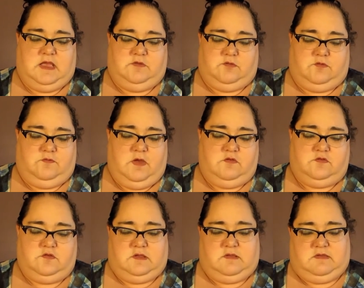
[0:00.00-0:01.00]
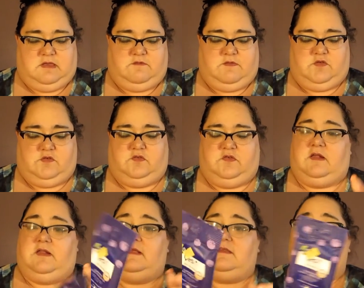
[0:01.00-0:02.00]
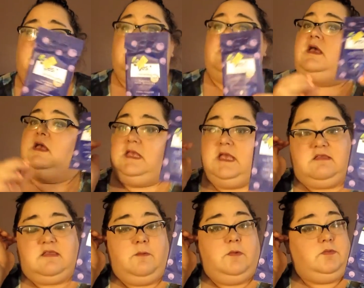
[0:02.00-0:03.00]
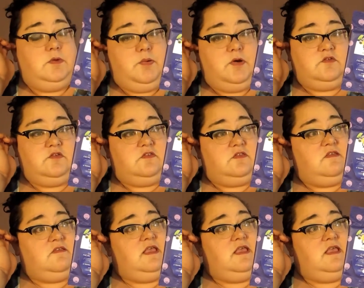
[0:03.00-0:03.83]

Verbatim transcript: Age Refresh Cleansing Facial Towelettes. Yes, I would repurchase these